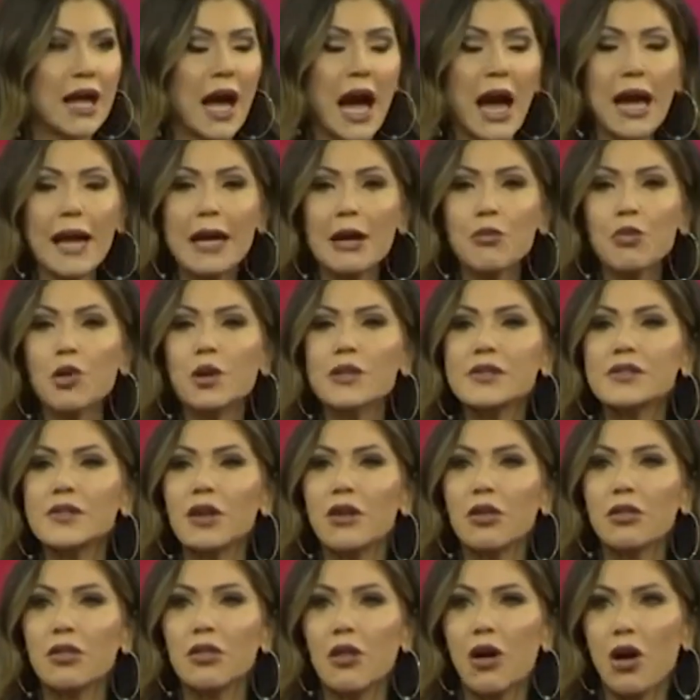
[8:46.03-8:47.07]
I was
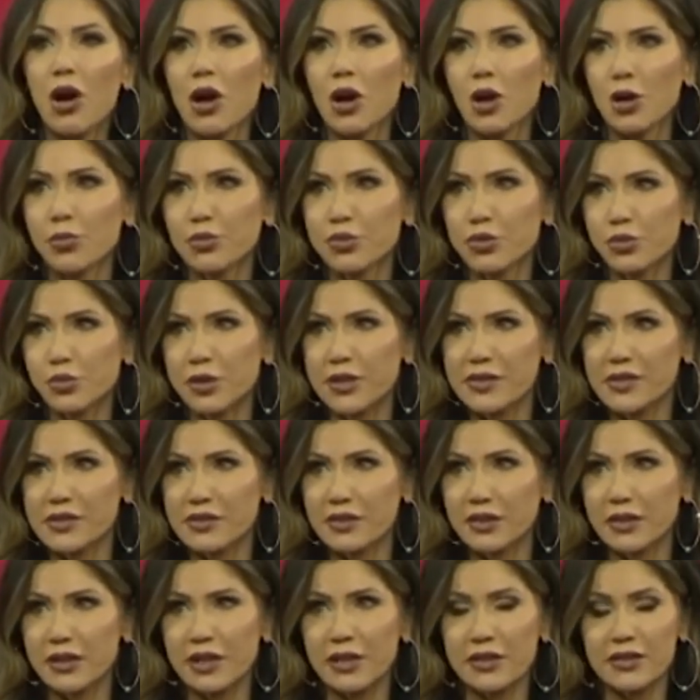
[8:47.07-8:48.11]
alarmed
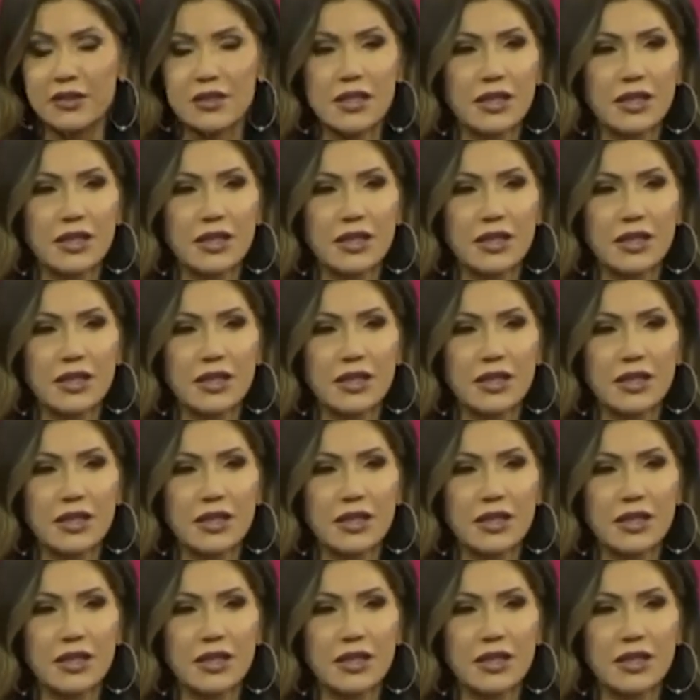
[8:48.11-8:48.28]
recently